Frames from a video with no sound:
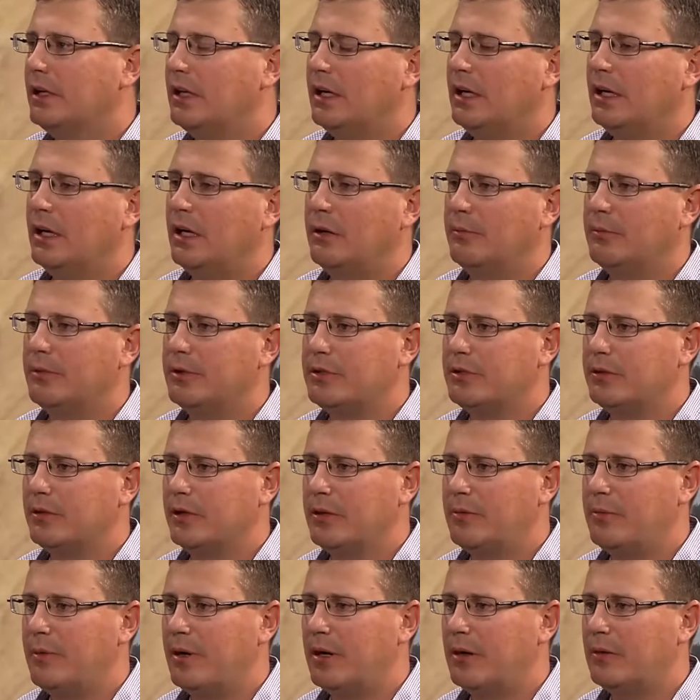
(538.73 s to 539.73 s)
Mm-hmm. Um, the
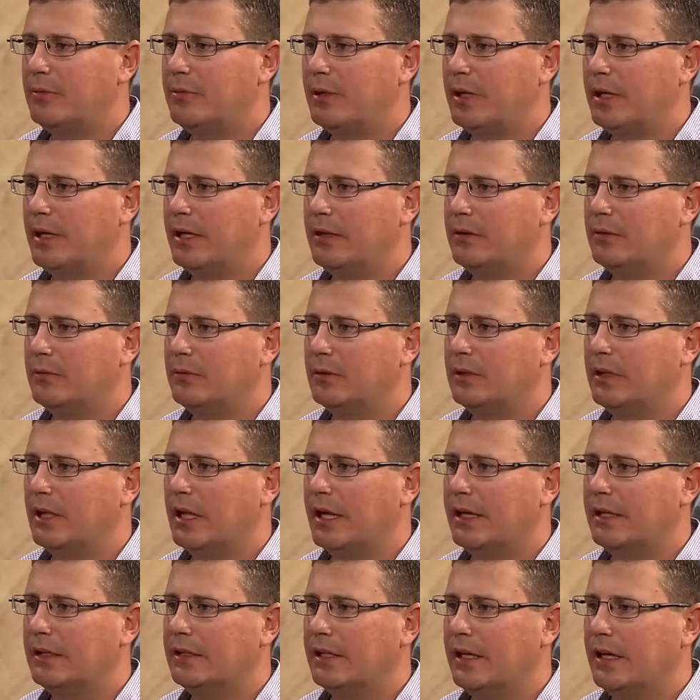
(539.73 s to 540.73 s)
Cholla power plant would
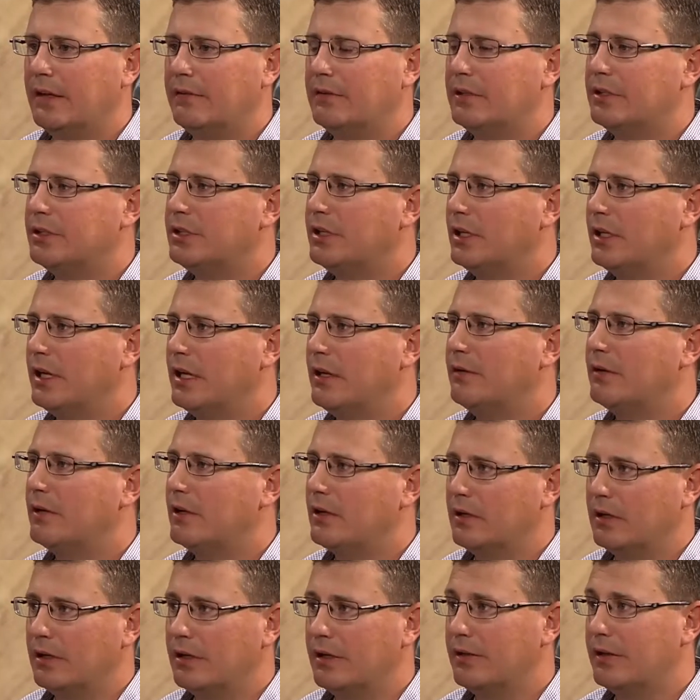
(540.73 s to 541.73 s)
likely have to shut down
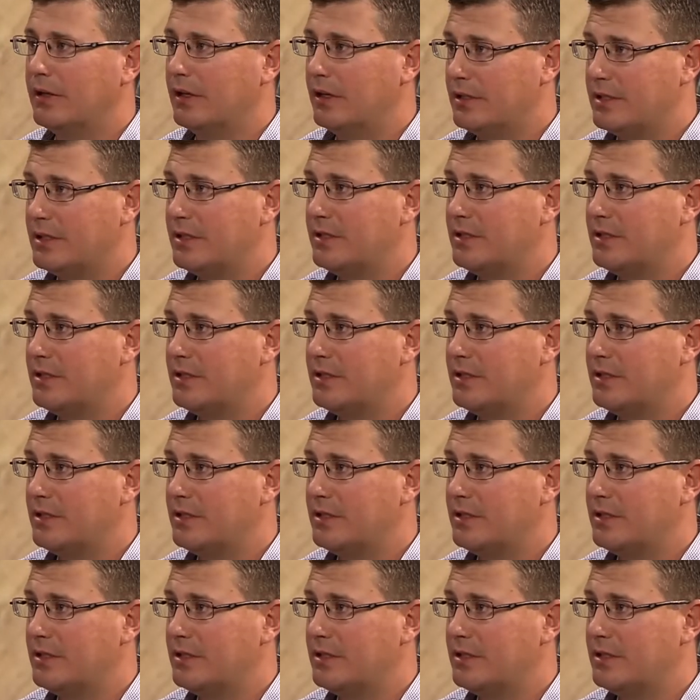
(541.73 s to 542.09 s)
earlier than it's